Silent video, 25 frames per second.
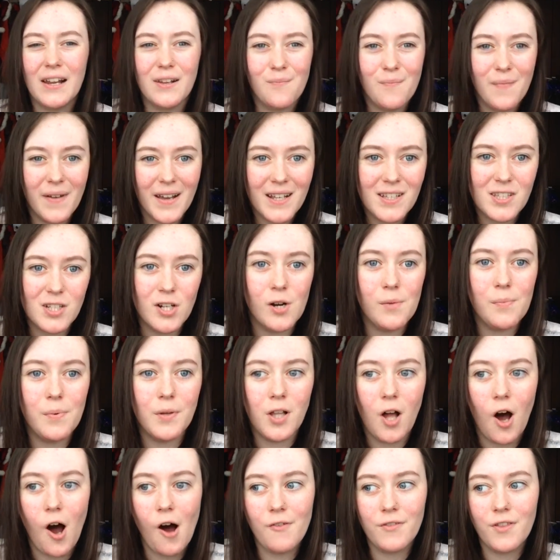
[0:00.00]
I kind
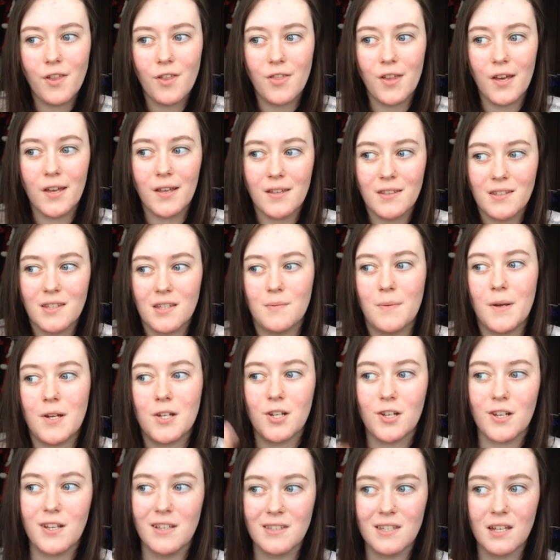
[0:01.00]
of picked up a lot of the
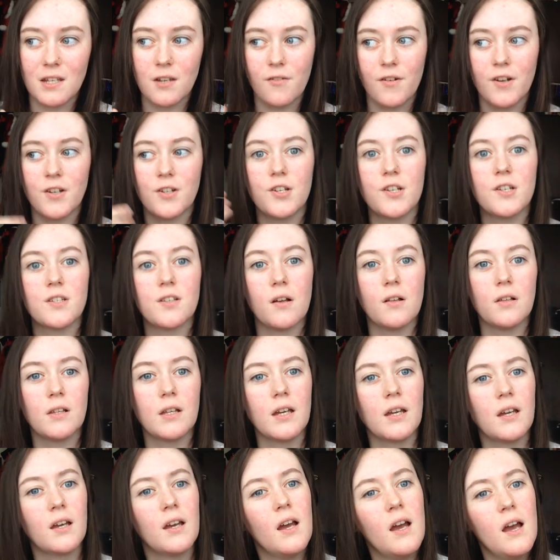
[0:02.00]
things, especially
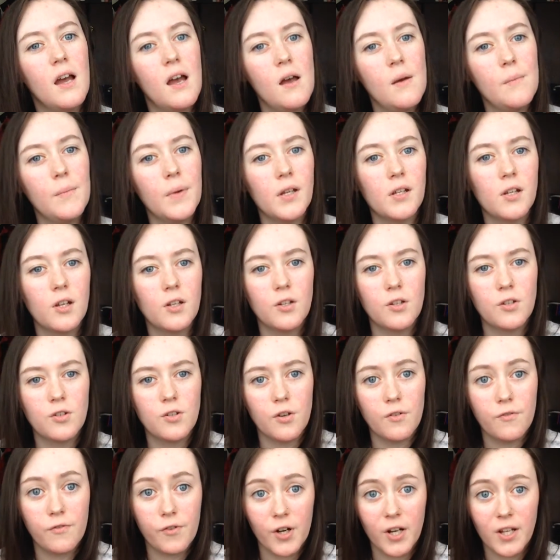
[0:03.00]
considering she's only
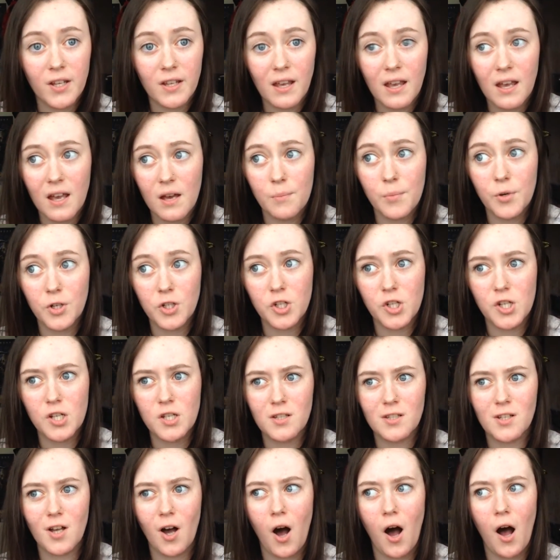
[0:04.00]
been on YouTube for a
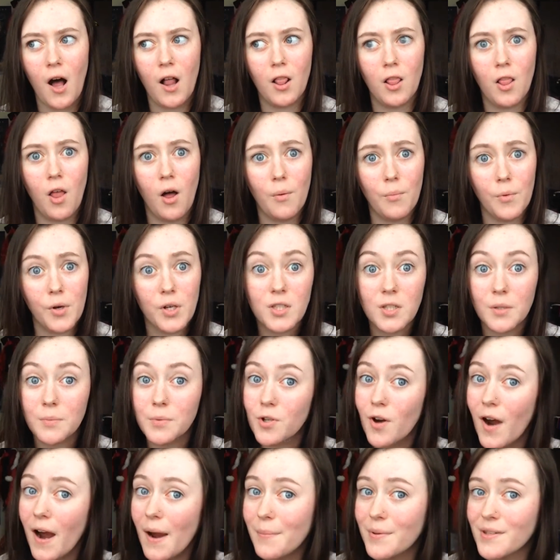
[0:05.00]
year, but she's got a
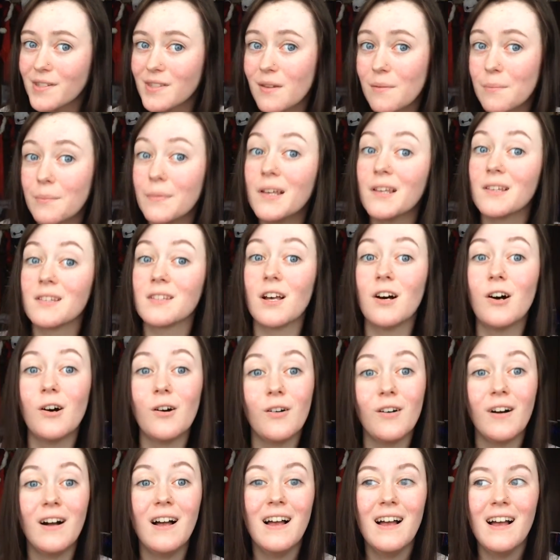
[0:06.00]
lot more subscribers
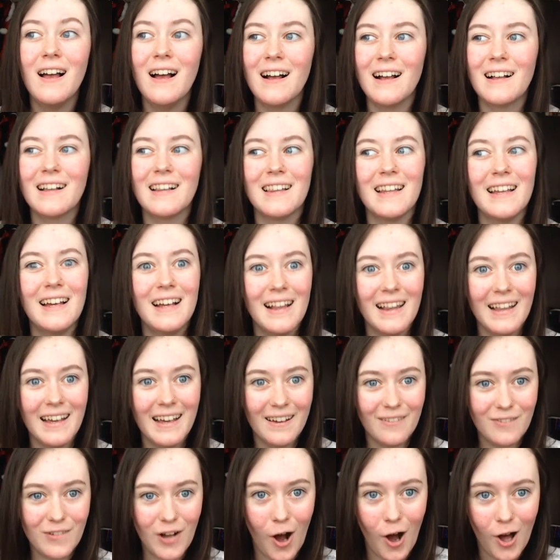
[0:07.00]
than me, so
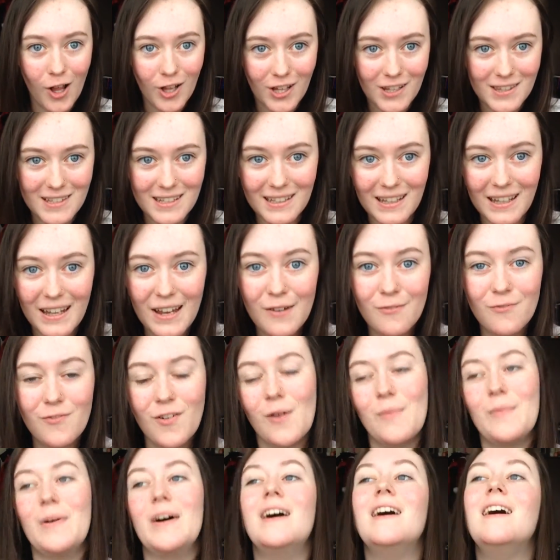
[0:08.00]
clearly I've got a
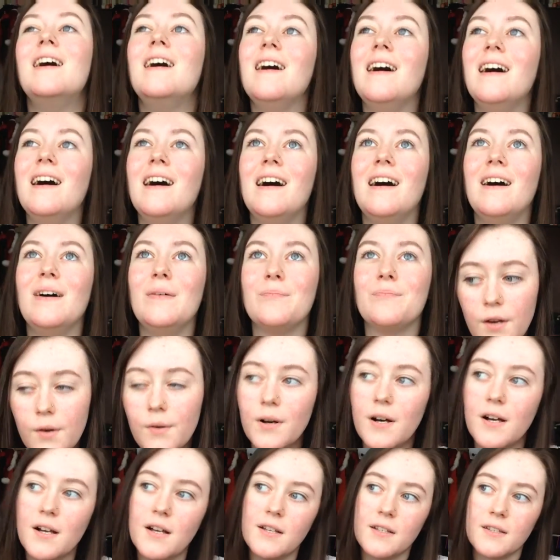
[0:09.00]
lot to learn from her.
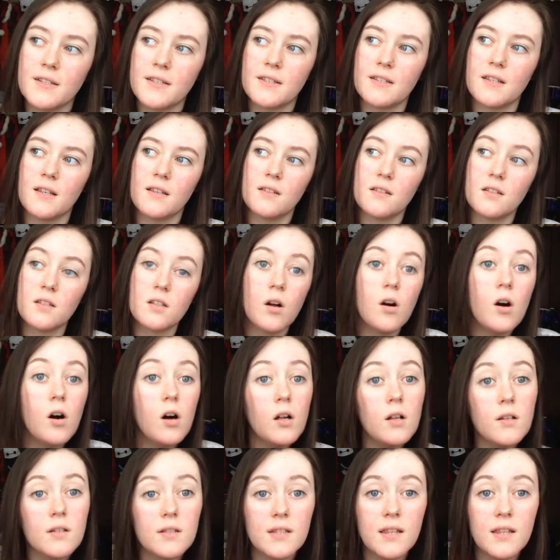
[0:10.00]
There was